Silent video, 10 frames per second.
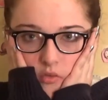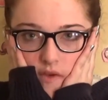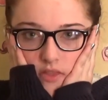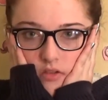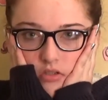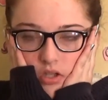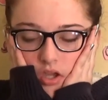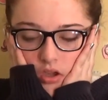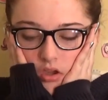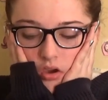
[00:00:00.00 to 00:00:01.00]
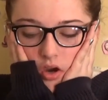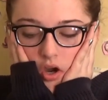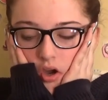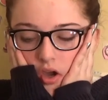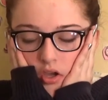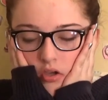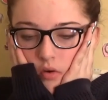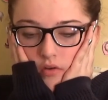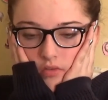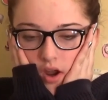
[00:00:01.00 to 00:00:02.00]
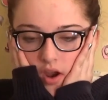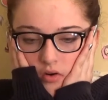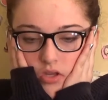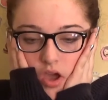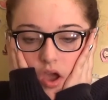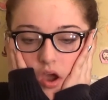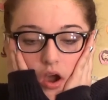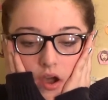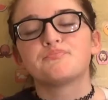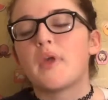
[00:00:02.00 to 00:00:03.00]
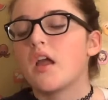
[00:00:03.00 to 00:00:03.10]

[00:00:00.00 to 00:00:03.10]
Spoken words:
about this, like, I can go on for hours. I